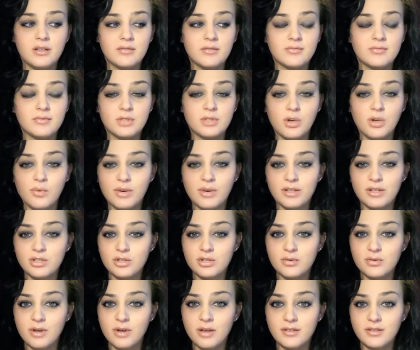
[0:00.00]
don't get too
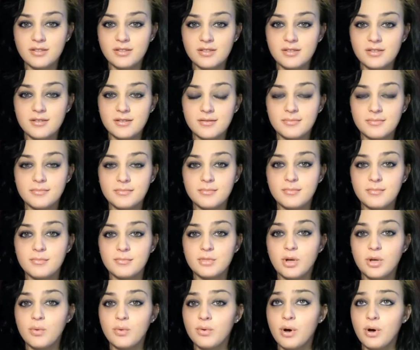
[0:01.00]
nuts.
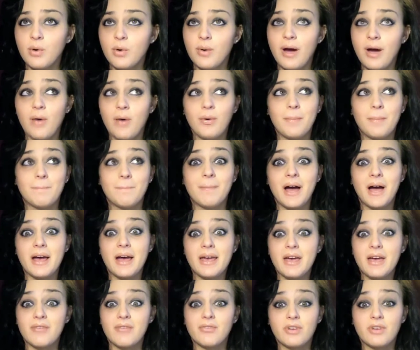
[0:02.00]
Don't go out and buy
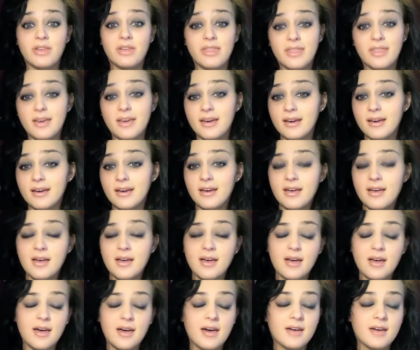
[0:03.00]
everything.
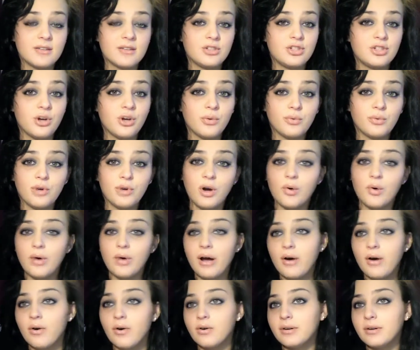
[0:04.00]
Don't go
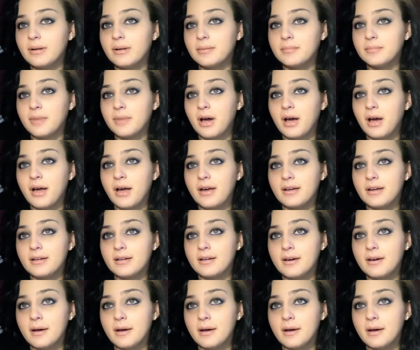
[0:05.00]
out and buy,